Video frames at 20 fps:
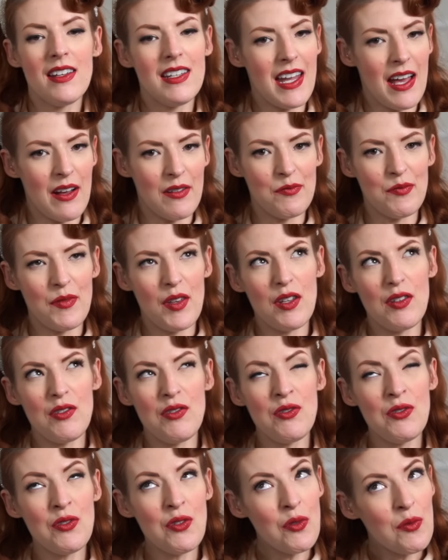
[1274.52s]
Now,
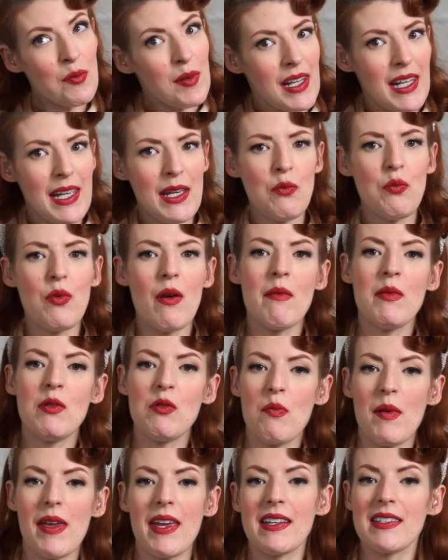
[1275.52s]
normally women
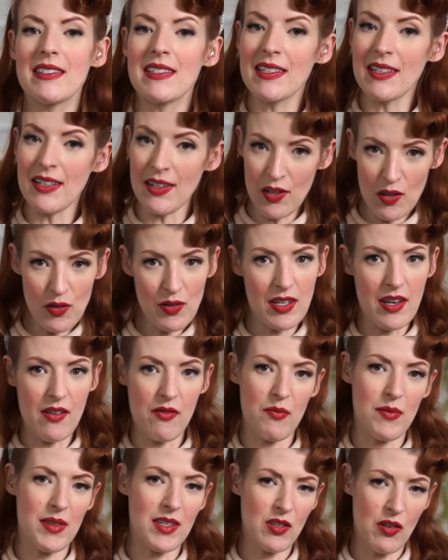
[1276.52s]
would be excluded
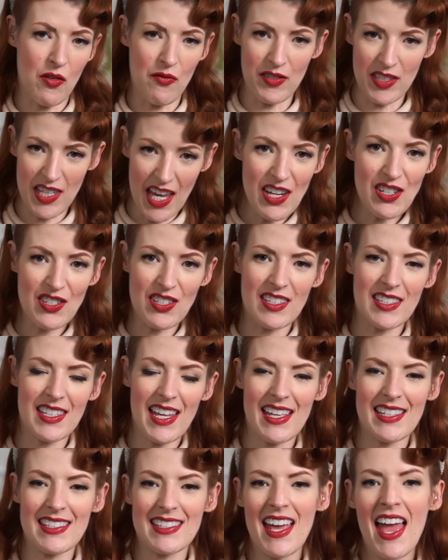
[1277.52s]
from these conversations
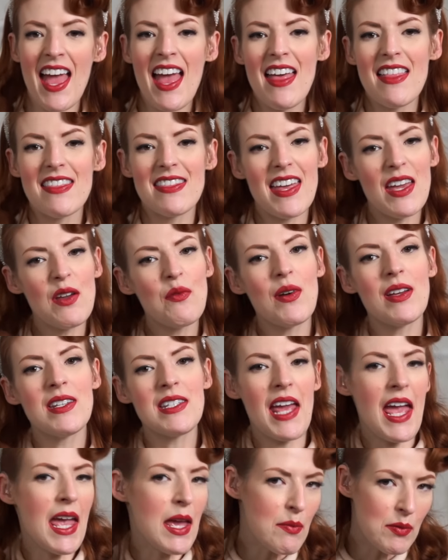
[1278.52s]
as they
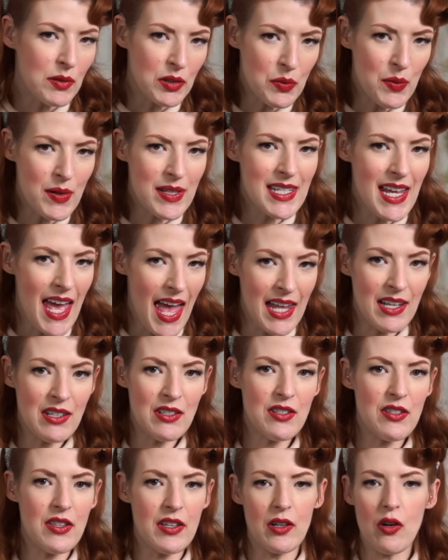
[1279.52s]
weren't able to
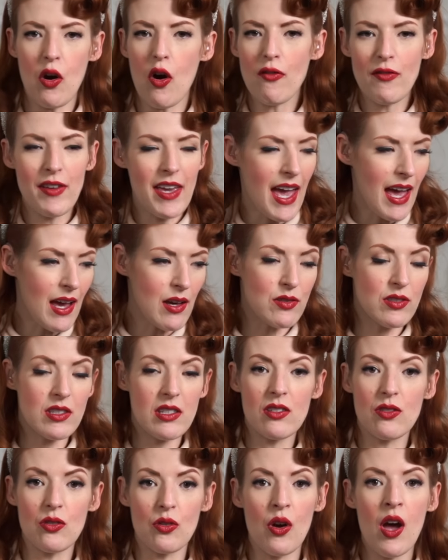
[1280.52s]
attend the coffee
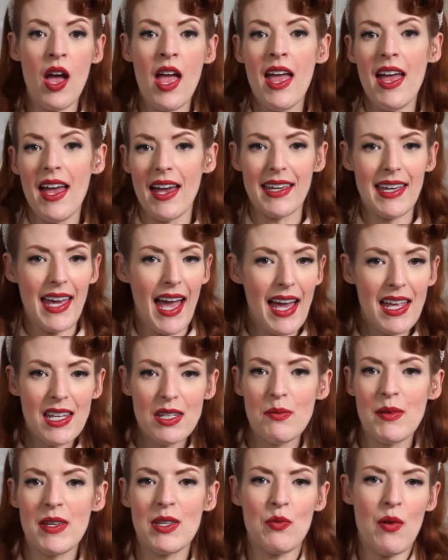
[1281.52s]
houses or
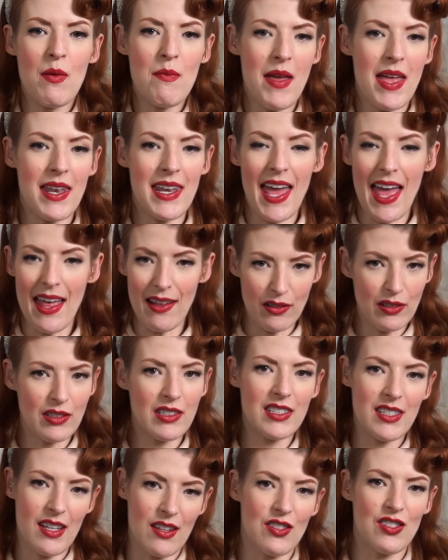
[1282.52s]
academies where men
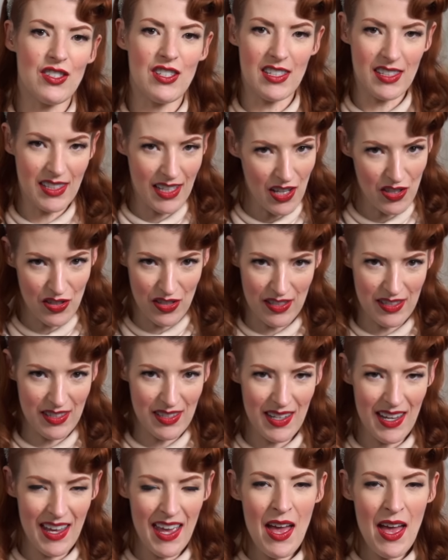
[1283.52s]
held such discussions.
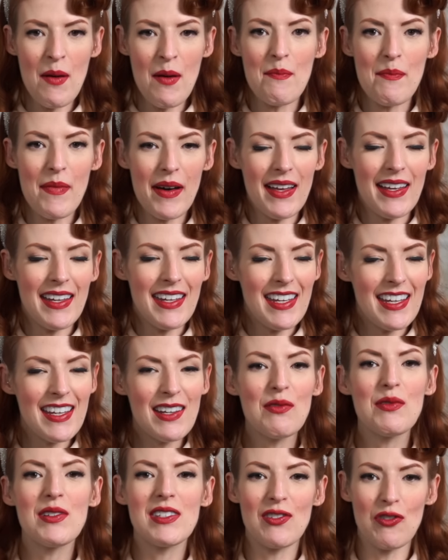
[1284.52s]
But
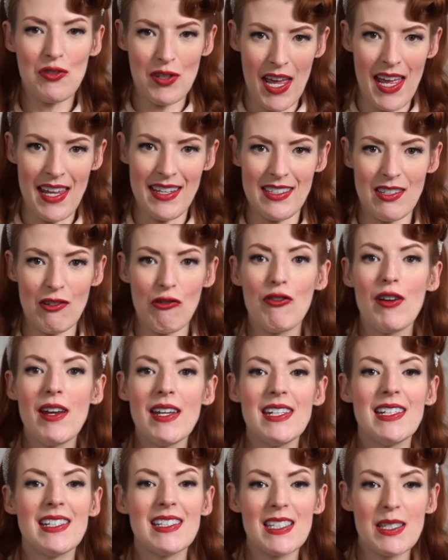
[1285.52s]
here was Hortense
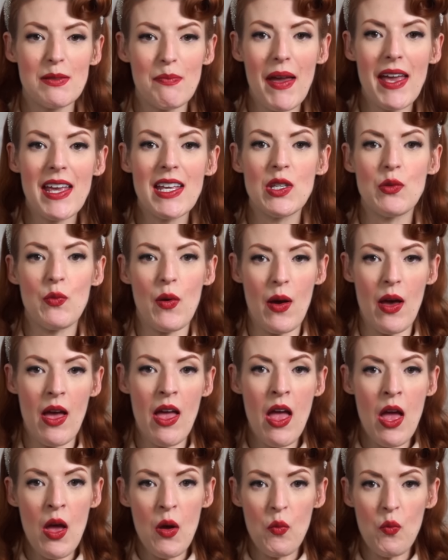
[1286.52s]
creating a space where
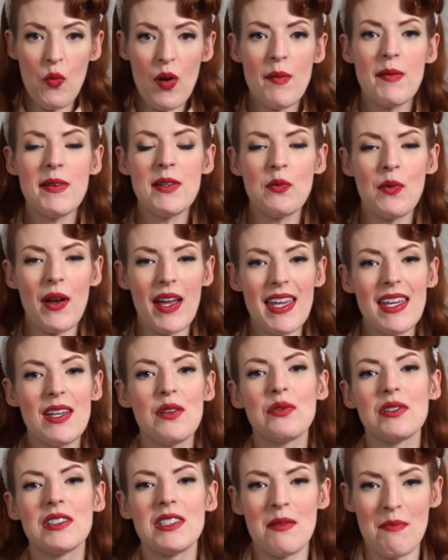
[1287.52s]
women were
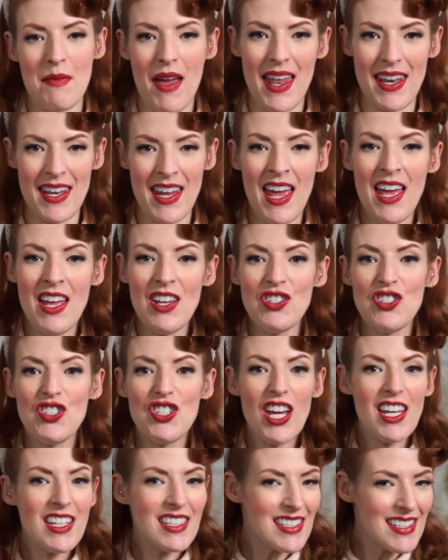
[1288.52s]
equal to men,
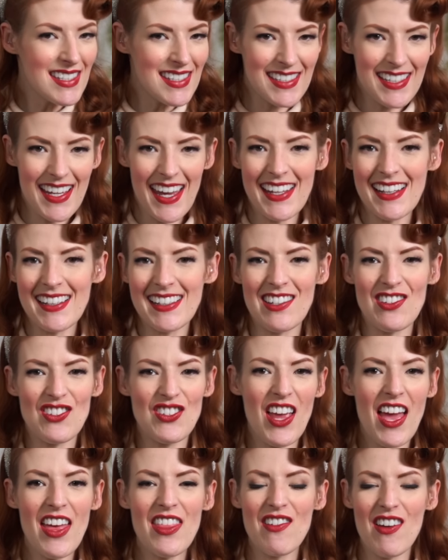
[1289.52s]
just as entitled to
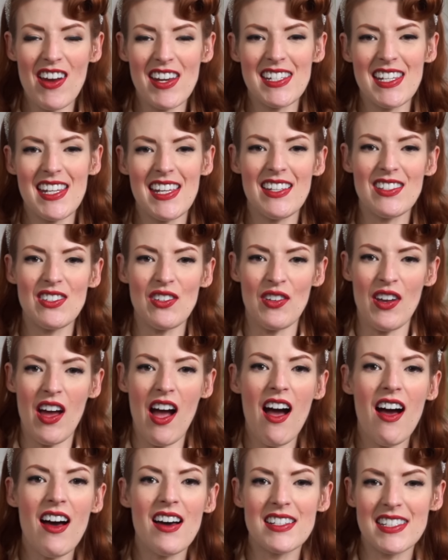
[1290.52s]
share their ideas on
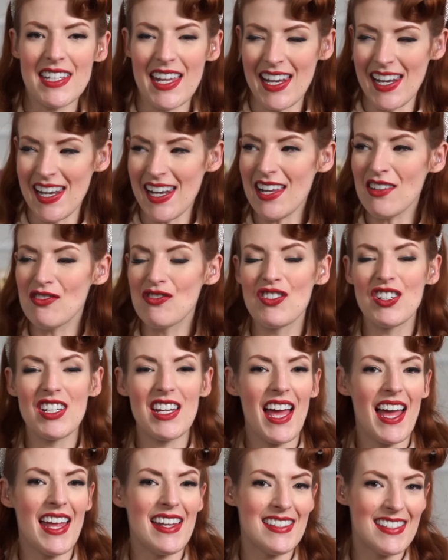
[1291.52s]
art and
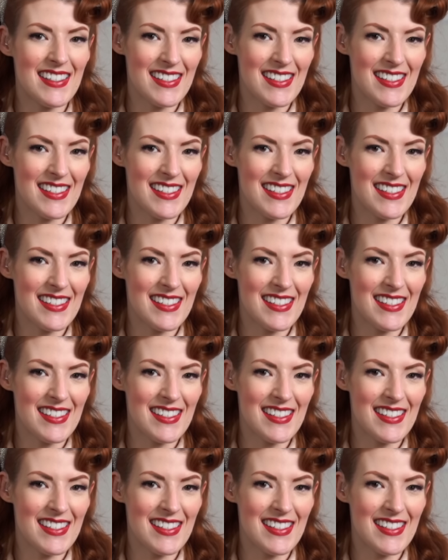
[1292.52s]
literature and